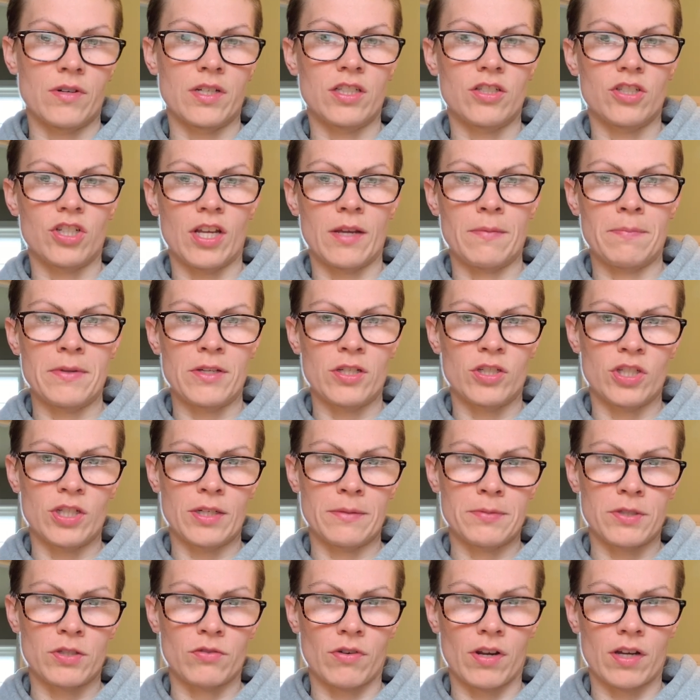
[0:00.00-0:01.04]

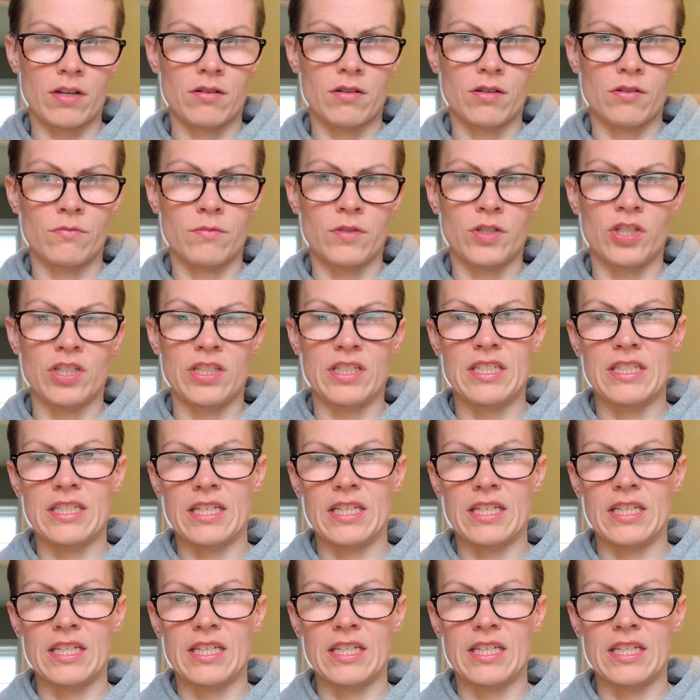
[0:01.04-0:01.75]
championships record, which he'd